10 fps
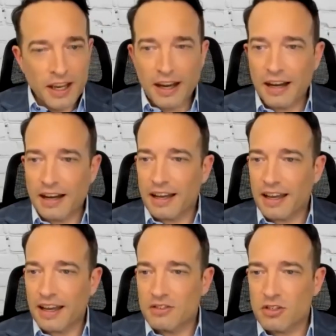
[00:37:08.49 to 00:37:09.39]

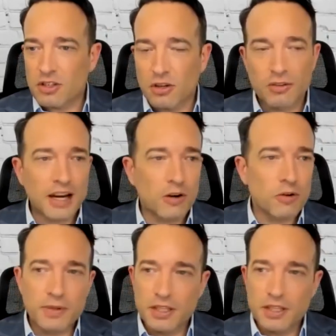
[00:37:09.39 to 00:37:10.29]
And so that would
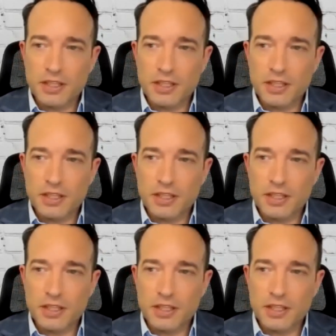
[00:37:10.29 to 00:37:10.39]
be